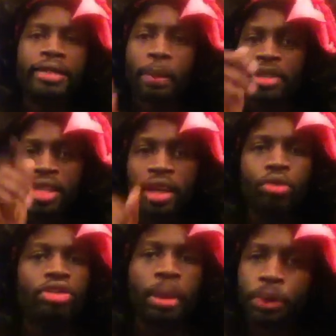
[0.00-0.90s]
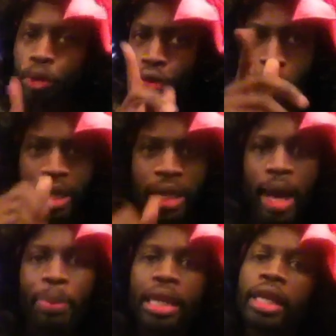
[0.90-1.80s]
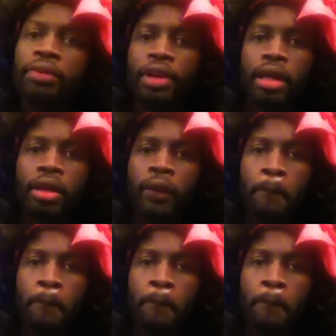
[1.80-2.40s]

And I'm going to tell you something, and you may not believe it,